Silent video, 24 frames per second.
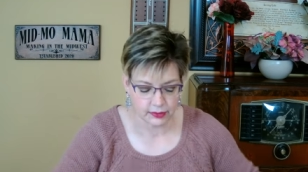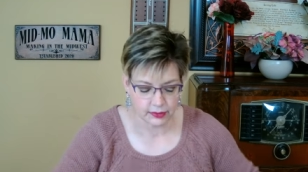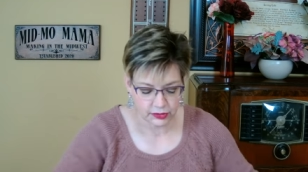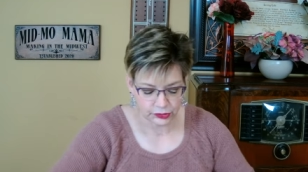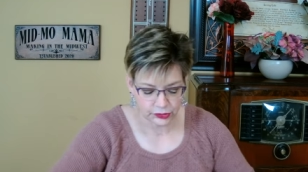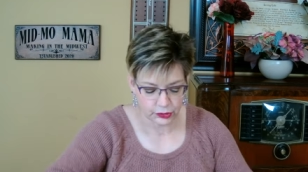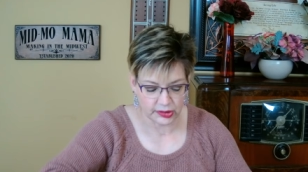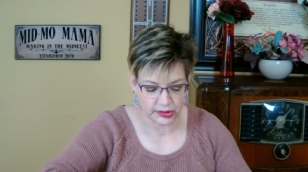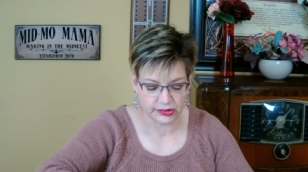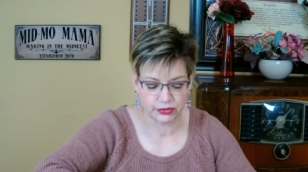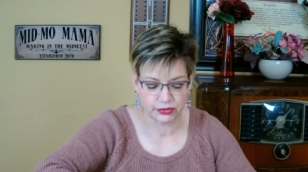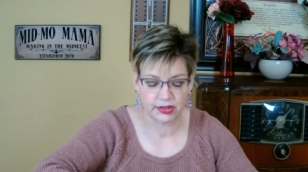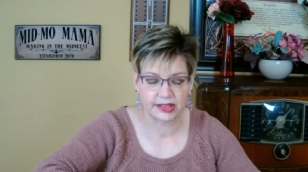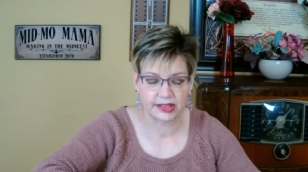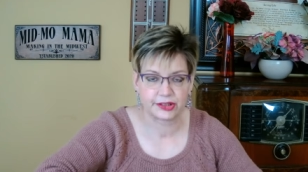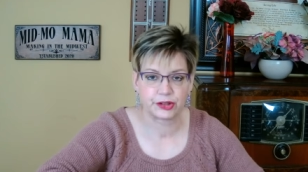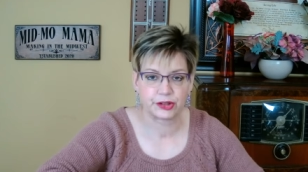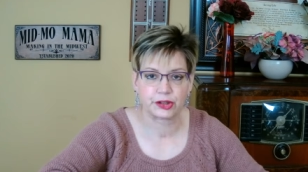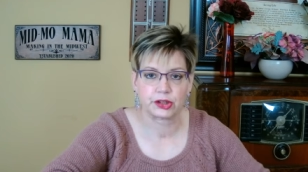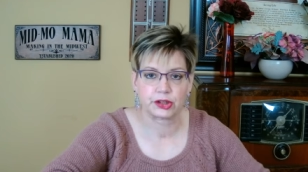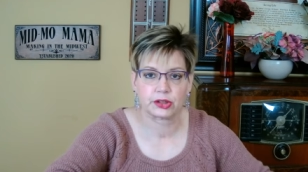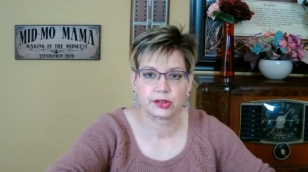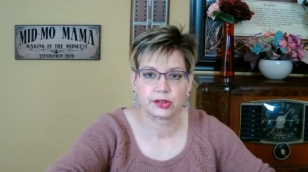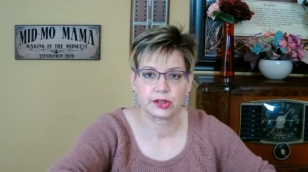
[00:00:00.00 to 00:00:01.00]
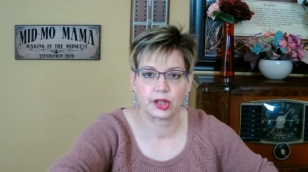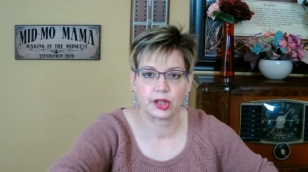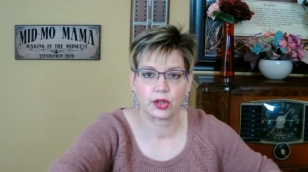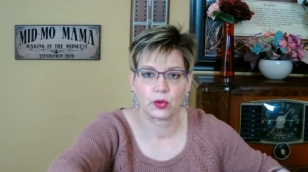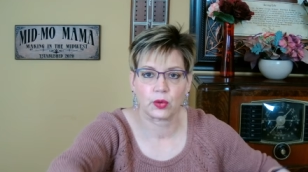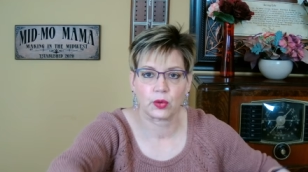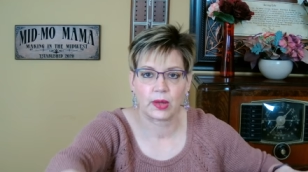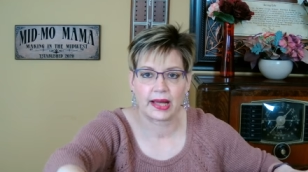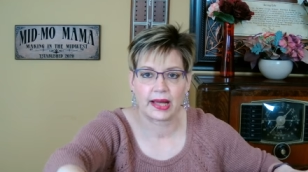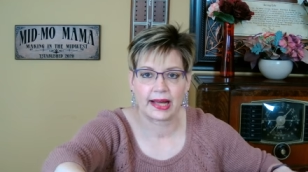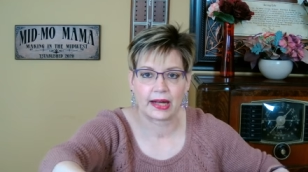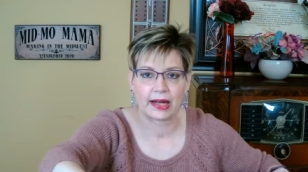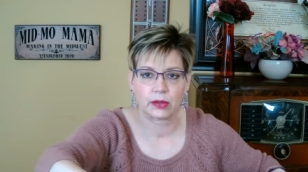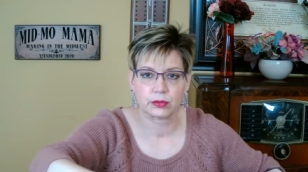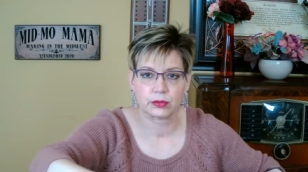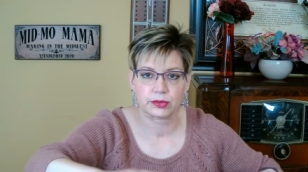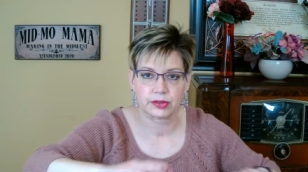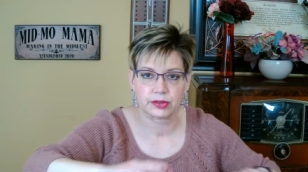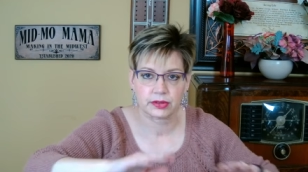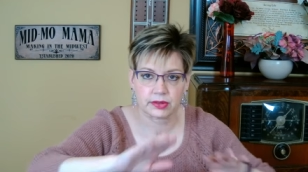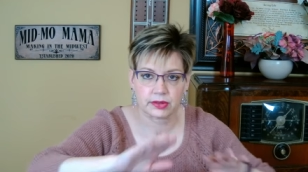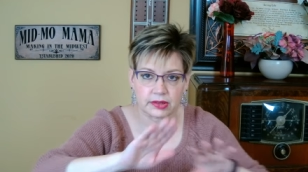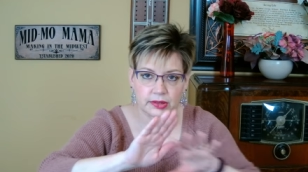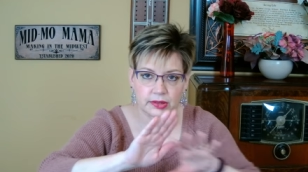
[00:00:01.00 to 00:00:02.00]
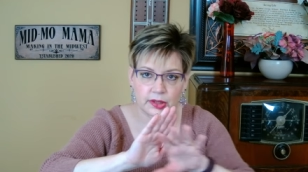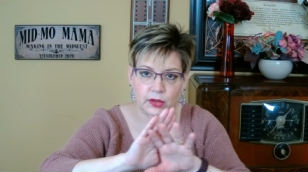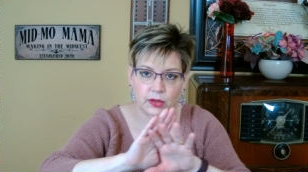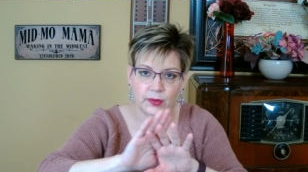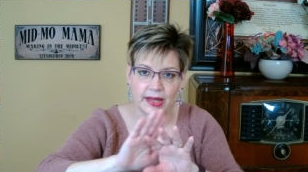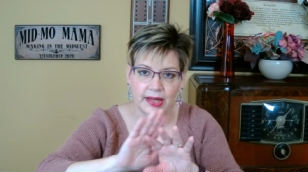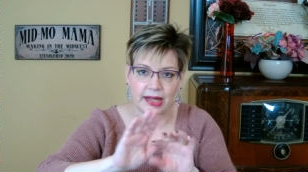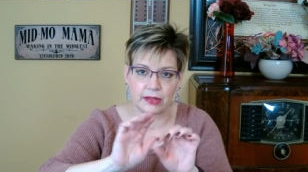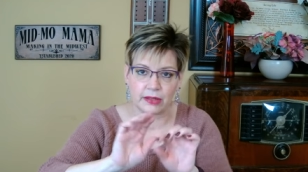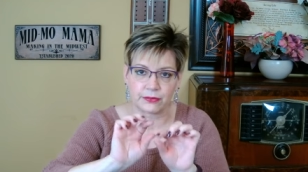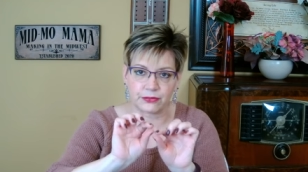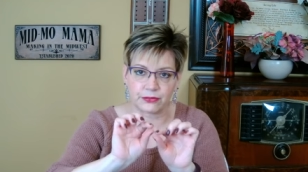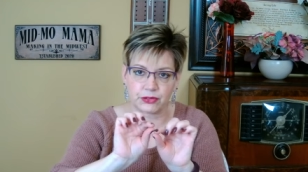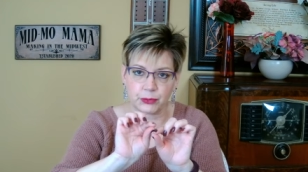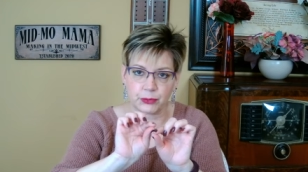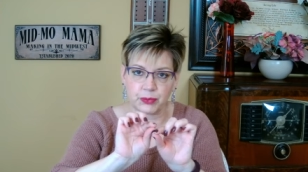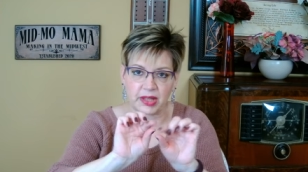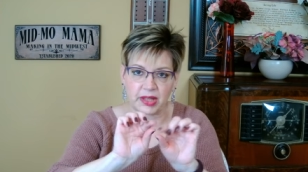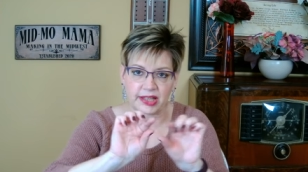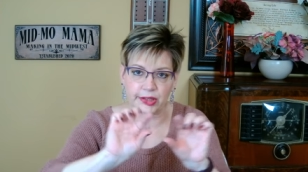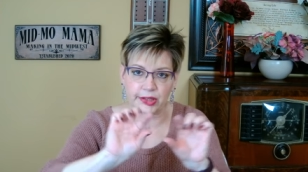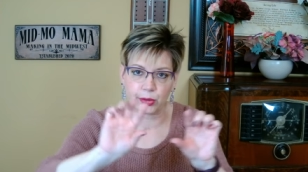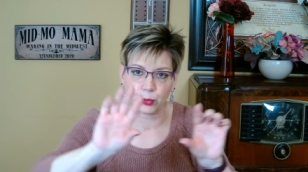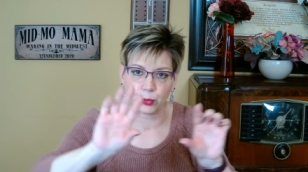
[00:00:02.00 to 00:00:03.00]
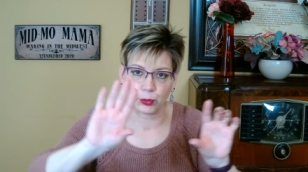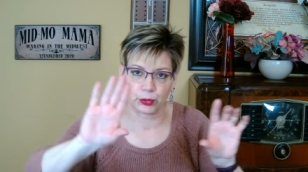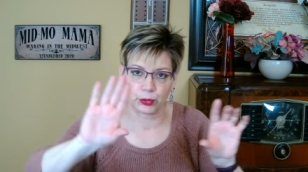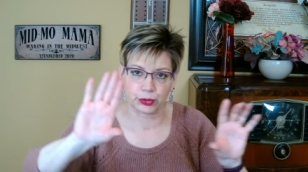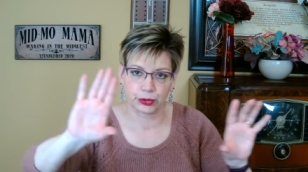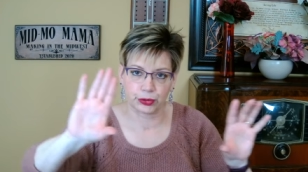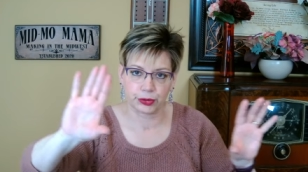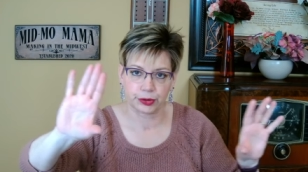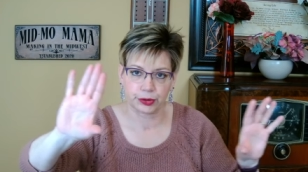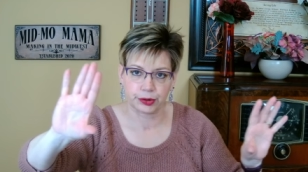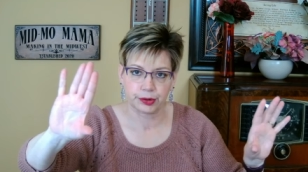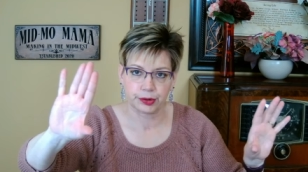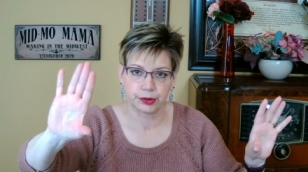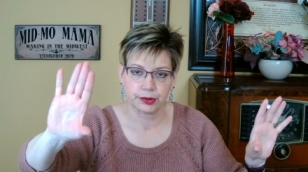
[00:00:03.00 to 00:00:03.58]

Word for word: so I try to go out go out from that corner